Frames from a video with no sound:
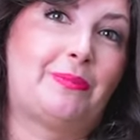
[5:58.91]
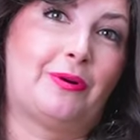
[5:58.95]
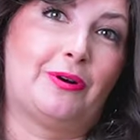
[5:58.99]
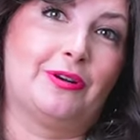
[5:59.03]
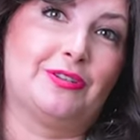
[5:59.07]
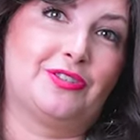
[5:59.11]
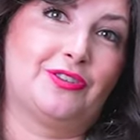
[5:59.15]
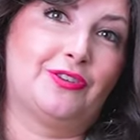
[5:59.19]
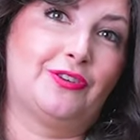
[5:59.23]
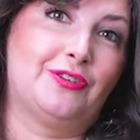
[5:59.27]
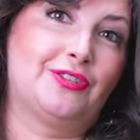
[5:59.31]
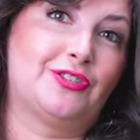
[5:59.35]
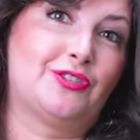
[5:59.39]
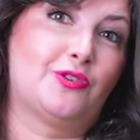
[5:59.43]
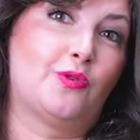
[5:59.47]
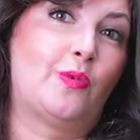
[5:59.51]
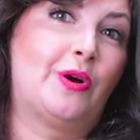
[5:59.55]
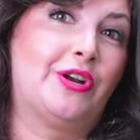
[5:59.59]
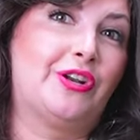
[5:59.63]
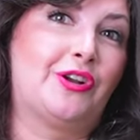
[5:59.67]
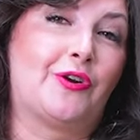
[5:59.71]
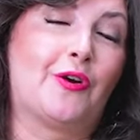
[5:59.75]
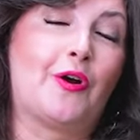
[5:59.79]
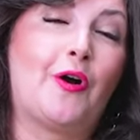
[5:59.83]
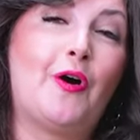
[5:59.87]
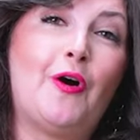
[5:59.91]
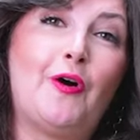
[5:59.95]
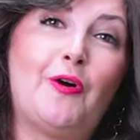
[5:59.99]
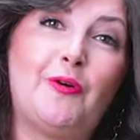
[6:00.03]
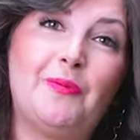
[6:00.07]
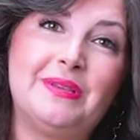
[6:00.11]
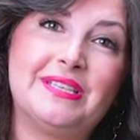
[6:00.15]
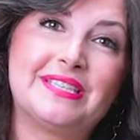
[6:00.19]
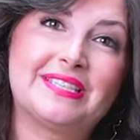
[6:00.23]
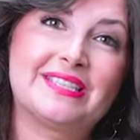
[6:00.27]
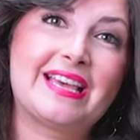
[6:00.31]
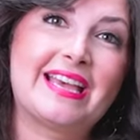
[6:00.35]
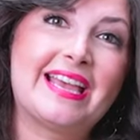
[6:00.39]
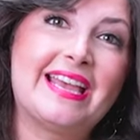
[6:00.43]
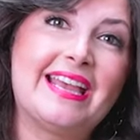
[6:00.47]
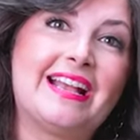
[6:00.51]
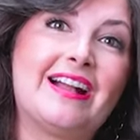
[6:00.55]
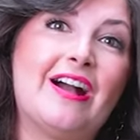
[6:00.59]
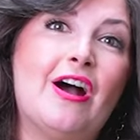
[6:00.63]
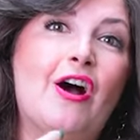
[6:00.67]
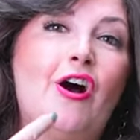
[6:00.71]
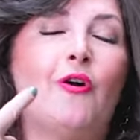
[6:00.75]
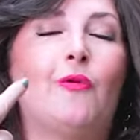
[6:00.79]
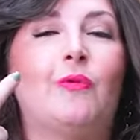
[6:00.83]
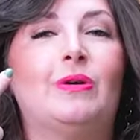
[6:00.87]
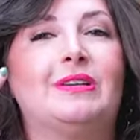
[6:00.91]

personal to what your home is like,